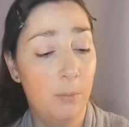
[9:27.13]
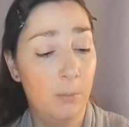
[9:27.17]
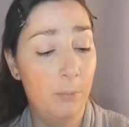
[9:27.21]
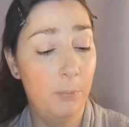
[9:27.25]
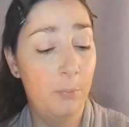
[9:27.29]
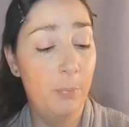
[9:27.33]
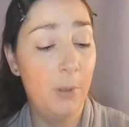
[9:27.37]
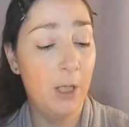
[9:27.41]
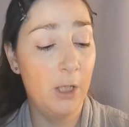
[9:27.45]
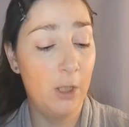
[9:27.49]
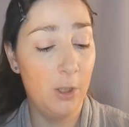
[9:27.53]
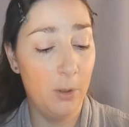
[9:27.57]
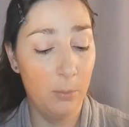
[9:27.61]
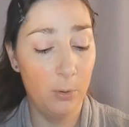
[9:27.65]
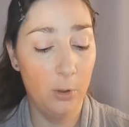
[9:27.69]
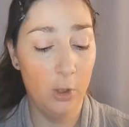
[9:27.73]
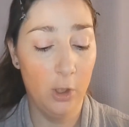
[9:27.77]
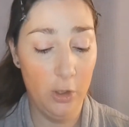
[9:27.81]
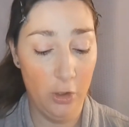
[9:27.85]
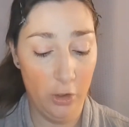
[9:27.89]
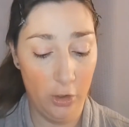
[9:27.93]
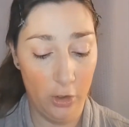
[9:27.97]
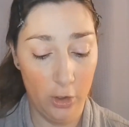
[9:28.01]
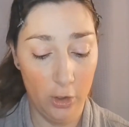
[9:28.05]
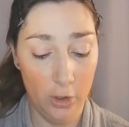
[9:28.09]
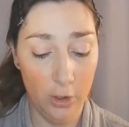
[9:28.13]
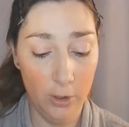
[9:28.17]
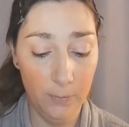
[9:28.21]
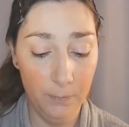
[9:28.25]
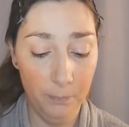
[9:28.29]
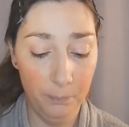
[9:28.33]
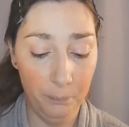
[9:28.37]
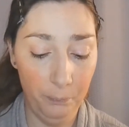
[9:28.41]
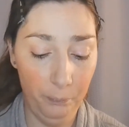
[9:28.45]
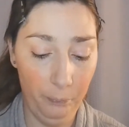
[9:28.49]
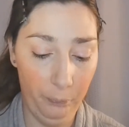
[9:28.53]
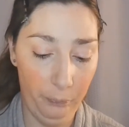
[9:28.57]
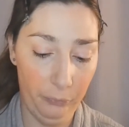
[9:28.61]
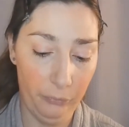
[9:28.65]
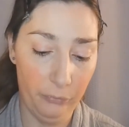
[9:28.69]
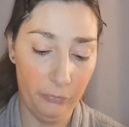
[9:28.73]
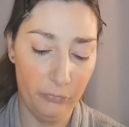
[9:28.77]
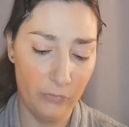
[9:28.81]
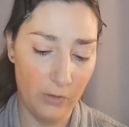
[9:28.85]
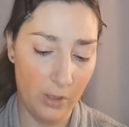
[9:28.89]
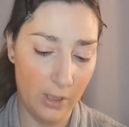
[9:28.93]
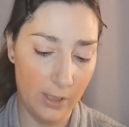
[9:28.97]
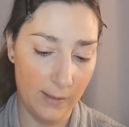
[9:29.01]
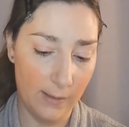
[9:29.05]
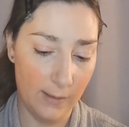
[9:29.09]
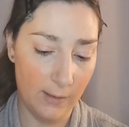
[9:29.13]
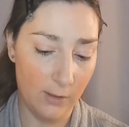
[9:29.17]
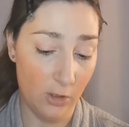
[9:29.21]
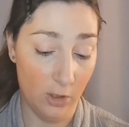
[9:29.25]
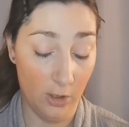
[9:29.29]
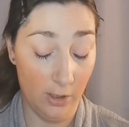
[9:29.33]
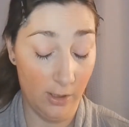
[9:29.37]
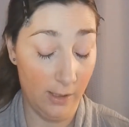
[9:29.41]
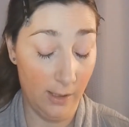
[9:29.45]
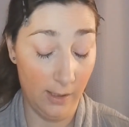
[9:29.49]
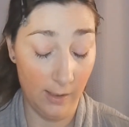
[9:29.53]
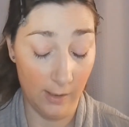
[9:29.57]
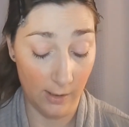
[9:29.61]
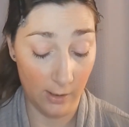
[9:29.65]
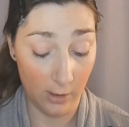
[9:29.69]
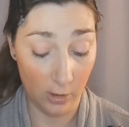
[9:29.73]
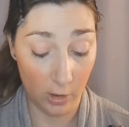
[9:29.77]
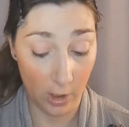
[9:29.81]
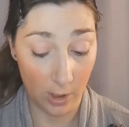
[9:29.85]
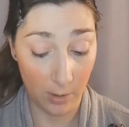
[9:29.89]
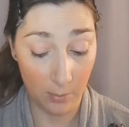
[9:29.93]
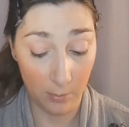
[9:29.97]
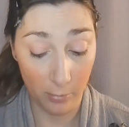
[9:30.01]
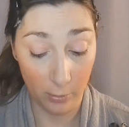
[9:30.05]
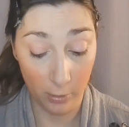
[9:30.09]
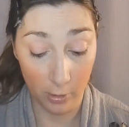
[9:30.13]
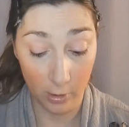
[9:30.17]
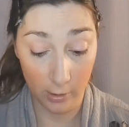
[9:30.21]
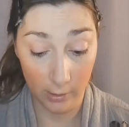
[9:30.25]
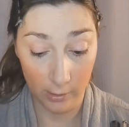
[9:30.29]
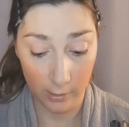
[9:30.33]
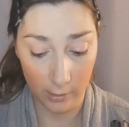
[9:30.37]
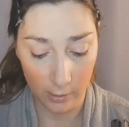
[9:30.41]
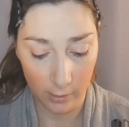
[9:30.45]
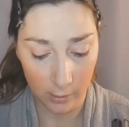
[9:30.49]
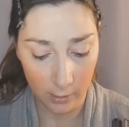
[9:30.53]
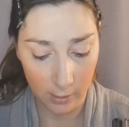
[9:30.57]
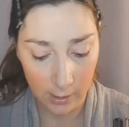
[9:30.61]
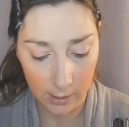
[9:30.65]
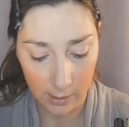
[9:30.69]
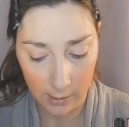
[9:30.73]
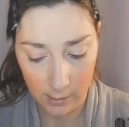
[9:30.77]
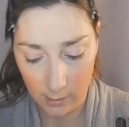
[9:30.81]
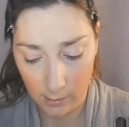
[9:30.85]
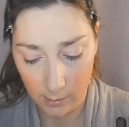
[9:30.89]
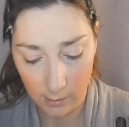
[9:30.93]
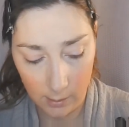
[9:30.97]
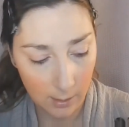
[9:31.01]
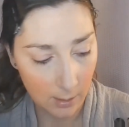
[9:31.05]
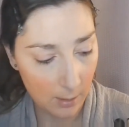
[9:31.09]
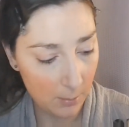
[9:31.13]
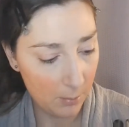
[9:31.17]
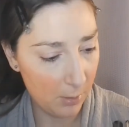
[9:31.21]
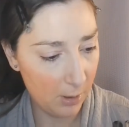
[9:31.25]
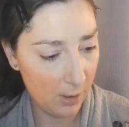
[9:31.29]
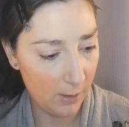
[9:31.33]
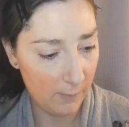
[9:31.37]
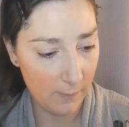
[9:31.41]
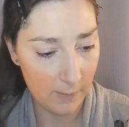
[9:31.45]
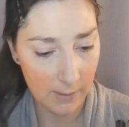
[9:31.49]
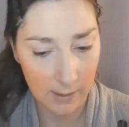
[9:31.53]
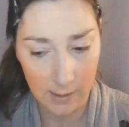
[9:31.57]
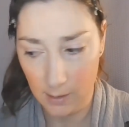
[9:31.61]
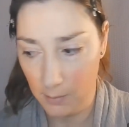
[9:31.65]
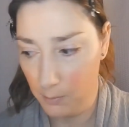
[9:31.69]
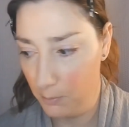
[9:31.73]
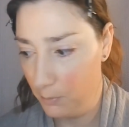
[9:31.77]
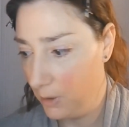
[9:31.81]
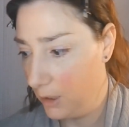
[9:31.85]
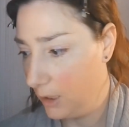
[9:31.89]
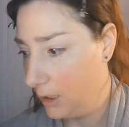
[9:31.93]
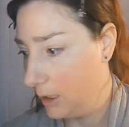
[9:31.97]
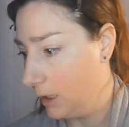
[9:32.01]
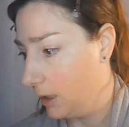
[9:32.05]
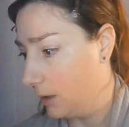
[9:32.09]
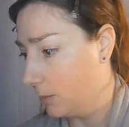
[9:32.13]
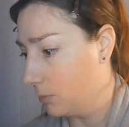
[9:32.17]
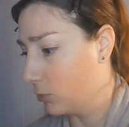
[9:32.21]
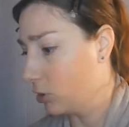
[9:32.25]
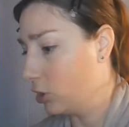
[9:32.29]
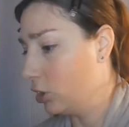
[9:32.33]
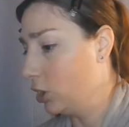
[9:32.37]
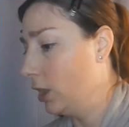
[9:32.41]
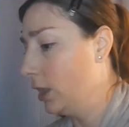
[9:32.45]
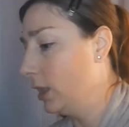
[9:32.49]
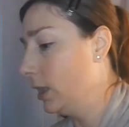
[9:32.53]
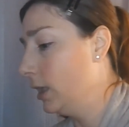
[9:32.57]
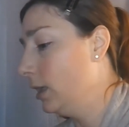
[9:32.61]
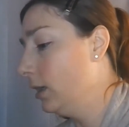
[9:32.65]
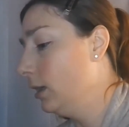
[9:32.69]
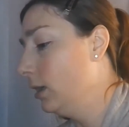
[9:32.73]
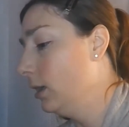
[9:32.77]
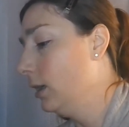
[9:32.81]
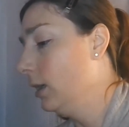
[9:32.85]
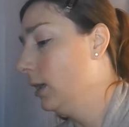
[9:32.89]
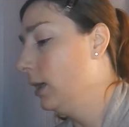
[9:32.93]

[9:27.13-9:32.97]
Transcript: Butter Bronzer. And this is just in the shade Bronzer. I believe it's the medium shade.